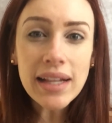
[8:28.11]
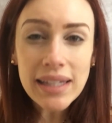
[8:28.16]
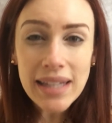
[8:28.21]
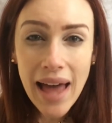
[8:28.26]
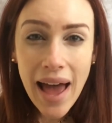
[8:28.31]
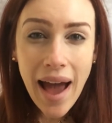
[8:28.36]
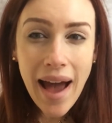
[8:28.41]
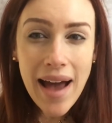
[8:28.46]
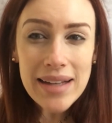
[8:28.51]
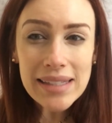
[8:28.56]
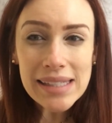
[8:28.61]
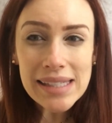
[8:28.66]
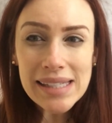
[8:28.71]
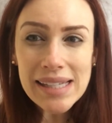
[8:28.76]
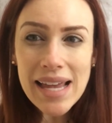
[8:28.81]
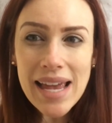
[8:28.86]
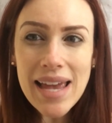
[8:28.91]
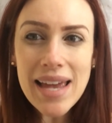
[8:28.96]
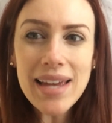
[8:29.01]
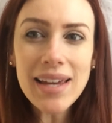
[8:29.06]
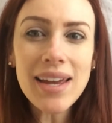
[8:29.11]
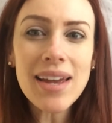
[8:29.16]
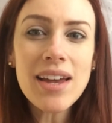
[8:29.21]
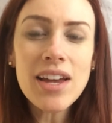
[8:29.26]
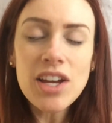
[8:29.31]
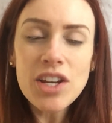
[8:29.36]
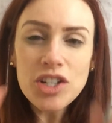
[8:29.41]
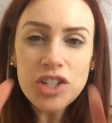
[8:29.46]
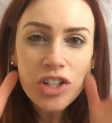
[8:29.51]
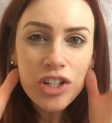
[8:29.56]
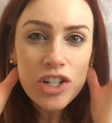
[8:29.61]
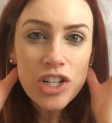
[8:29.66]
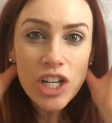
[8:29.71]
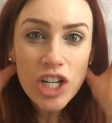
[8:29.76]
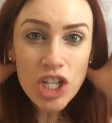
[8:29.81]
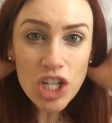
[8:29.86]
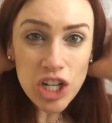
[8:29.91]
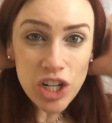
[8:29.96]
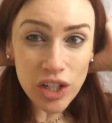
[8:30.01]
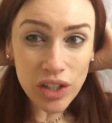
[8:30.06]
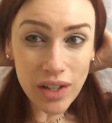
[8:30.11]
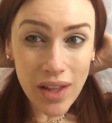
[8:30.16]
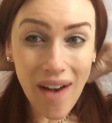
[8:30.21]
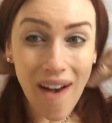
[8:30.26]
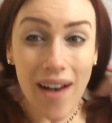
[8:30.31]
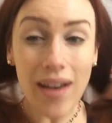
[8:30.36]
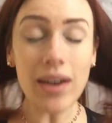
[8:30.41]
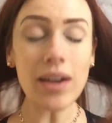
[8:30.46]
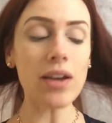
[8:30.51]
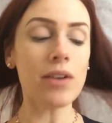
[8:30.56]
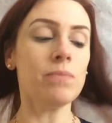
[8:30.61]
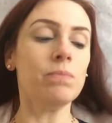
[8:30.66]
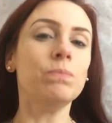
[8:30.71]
classic traditional look.